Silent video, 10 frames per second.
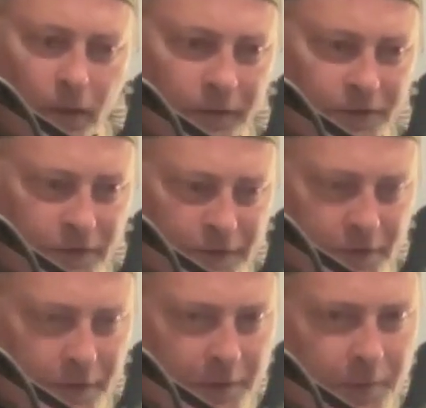doesn't
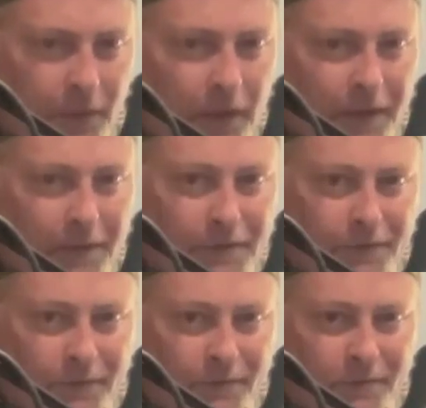necessarily apply to
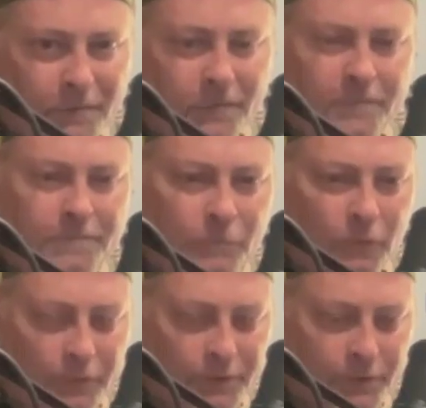
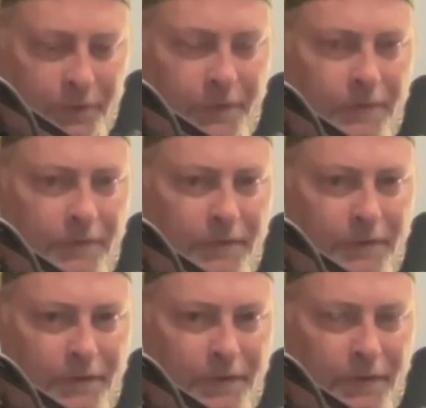what we're doing in